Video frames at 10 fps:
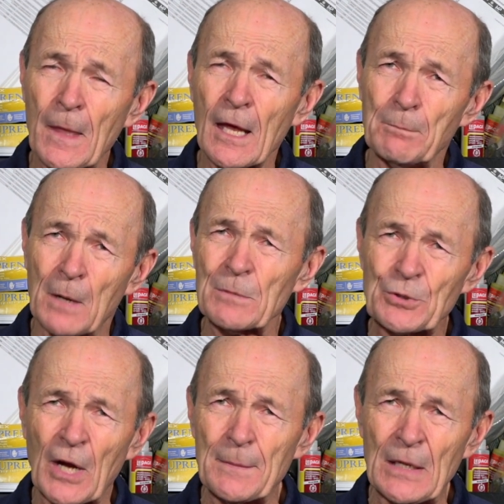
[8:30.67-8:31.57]
And mom would
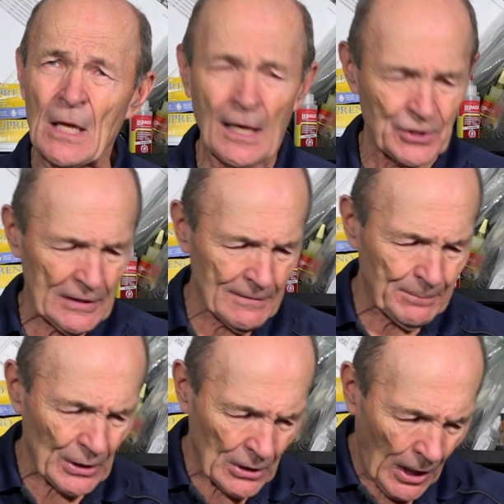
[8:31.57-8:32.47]
drive me, and she would
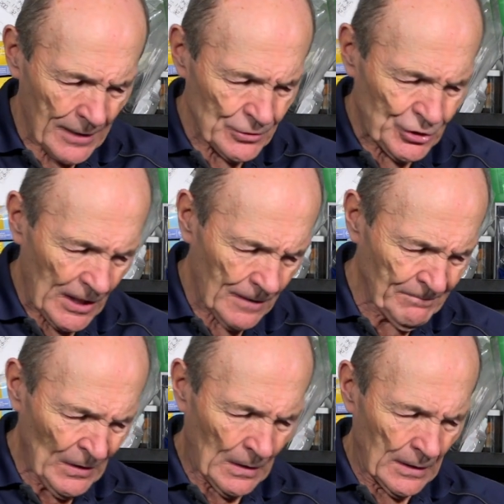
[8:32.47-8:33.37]
put a garden chair
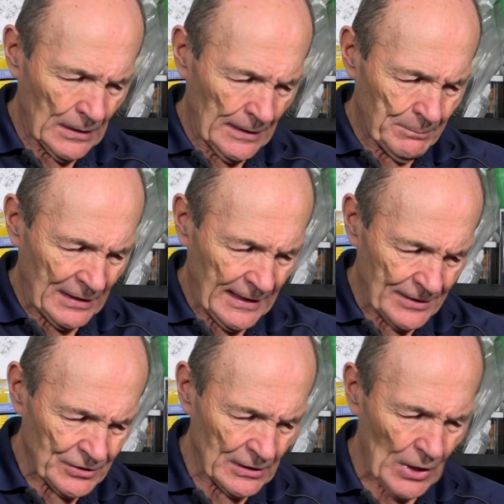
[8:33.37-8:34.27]
on, on, by the
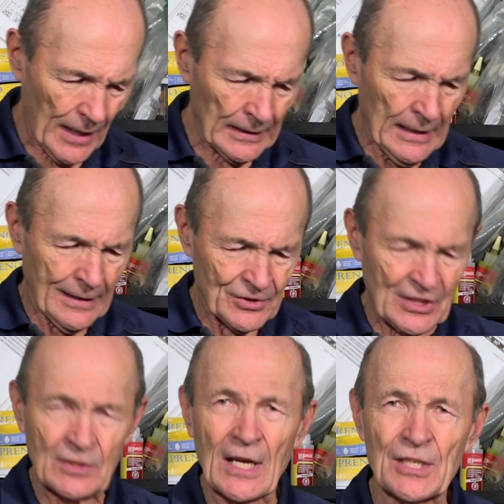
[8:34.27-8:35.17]
edge of the dock and
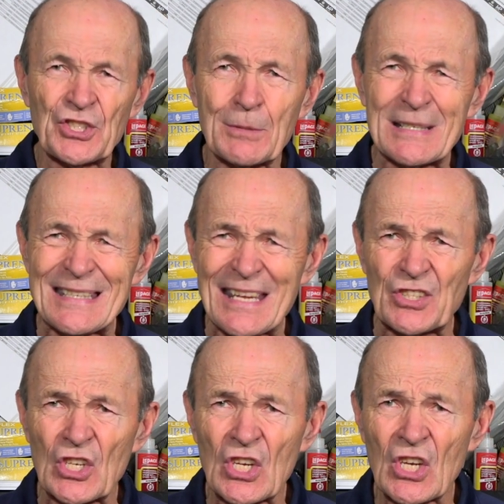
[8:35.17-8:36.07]
sit down, and she would
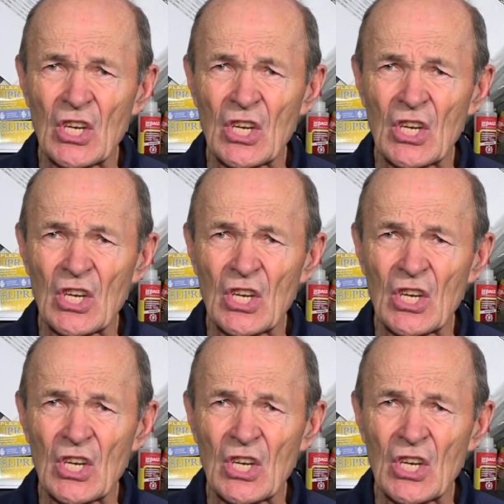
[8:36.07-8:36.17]
knit.